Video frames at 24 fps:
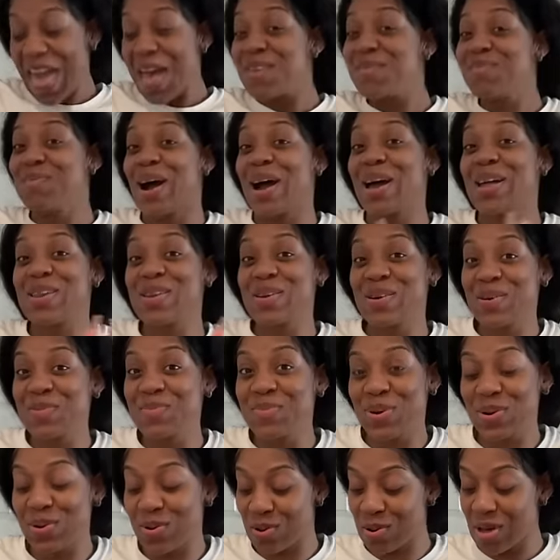My new
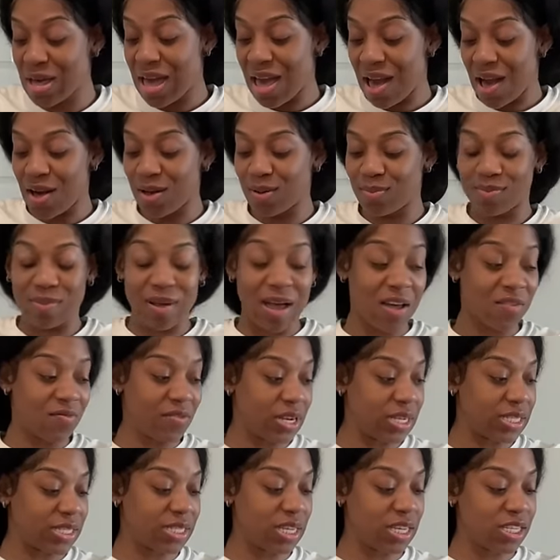boo. Oh, I'm
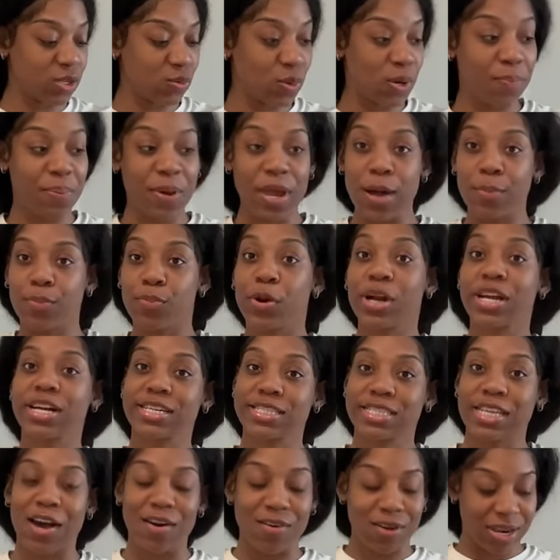going to season with paprika
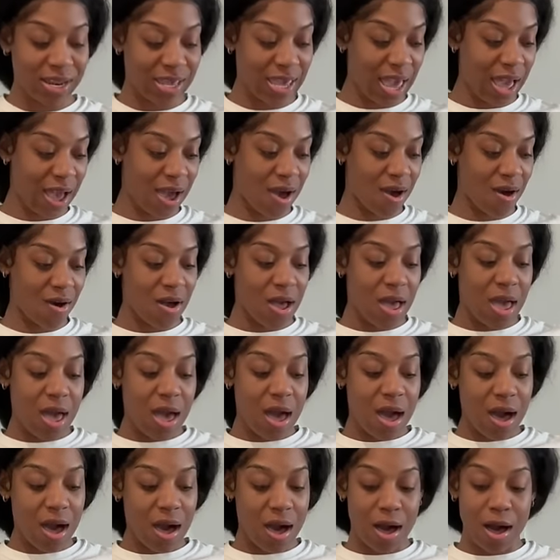talking to y'all.
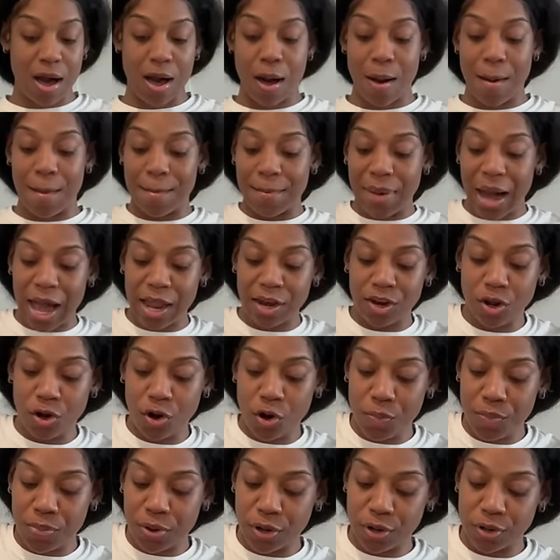My
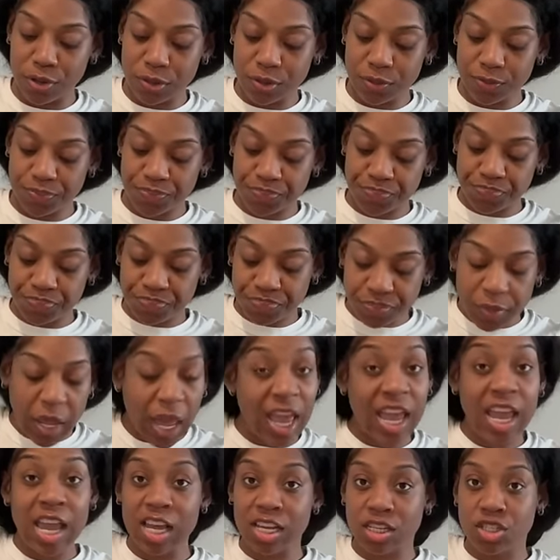new boo.
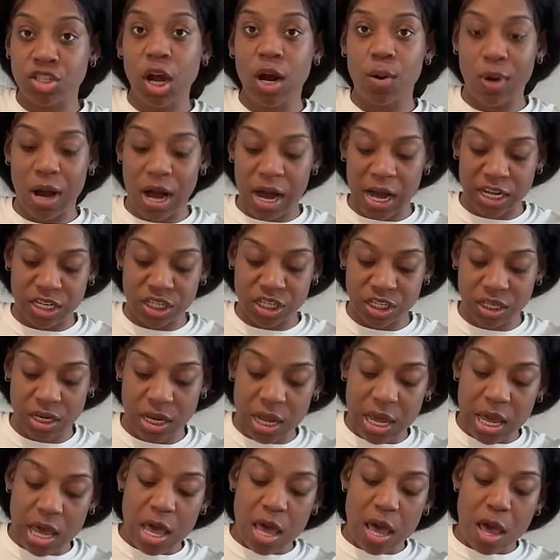Hands are washed.
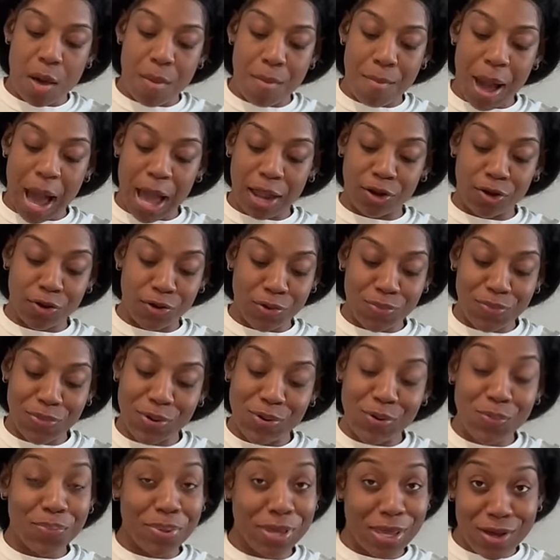My new
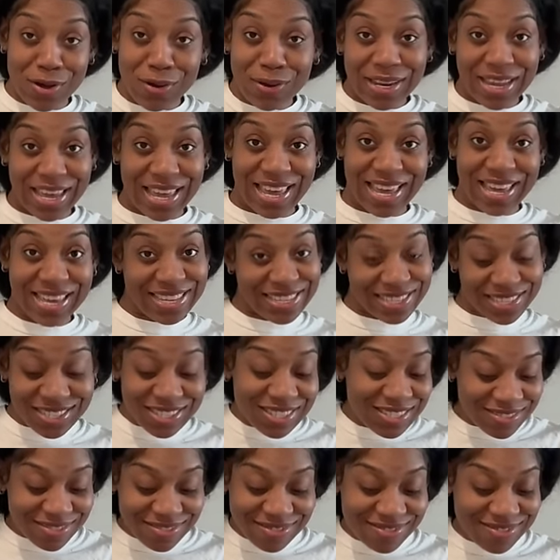boo building his
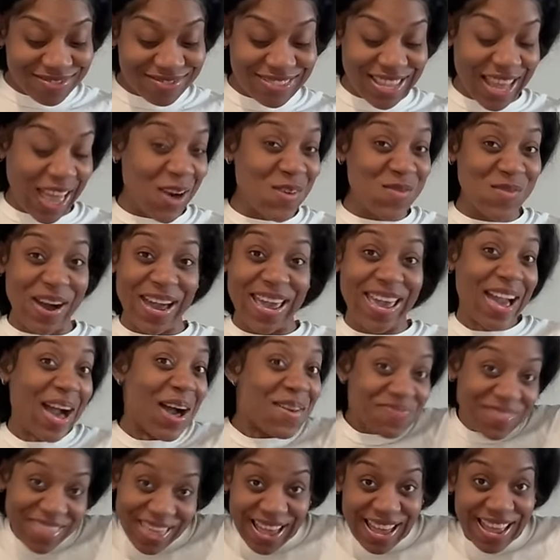way
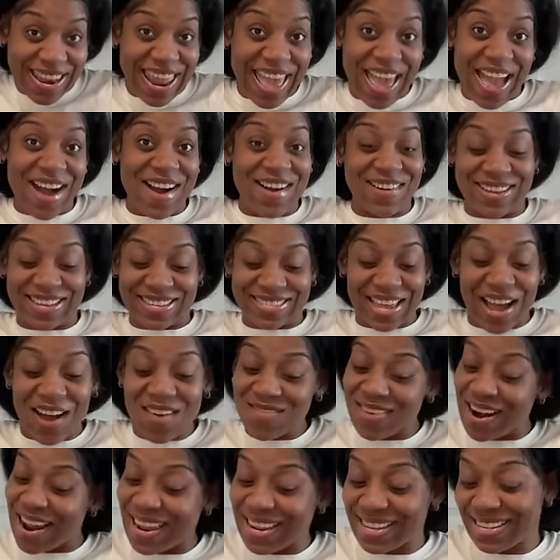up there now, because I'm
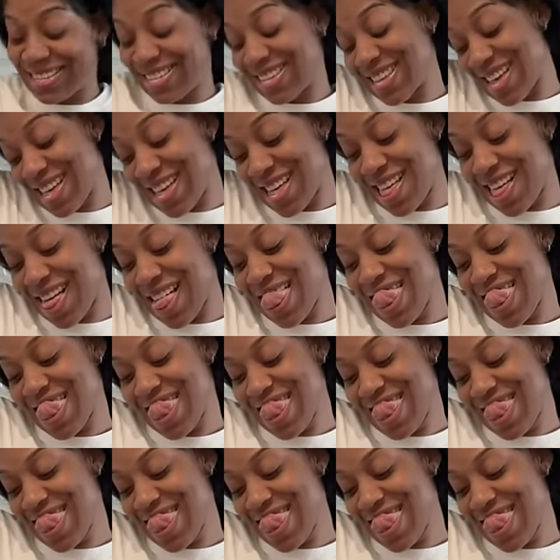ready to